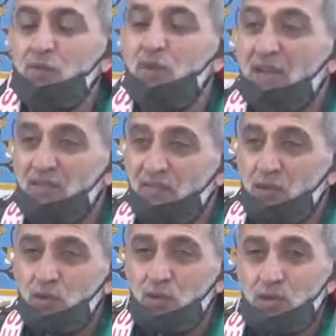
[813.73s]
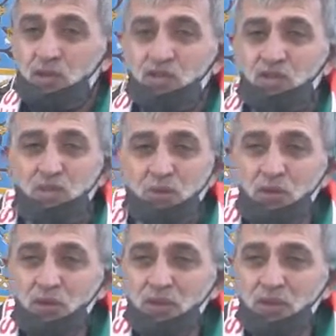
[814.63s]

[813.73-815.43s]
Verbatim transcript: We have a few doctors on board.